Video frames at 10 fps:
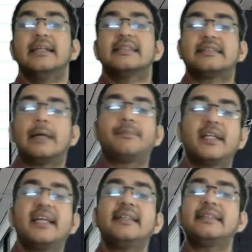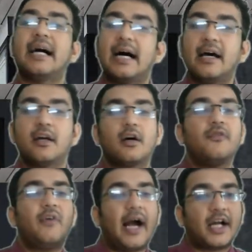Step 3 is higher
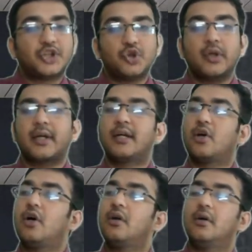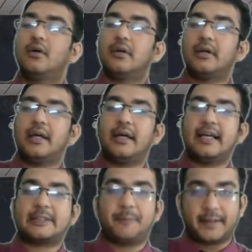of actual rent or
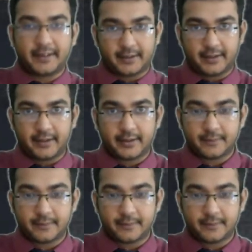expected rent.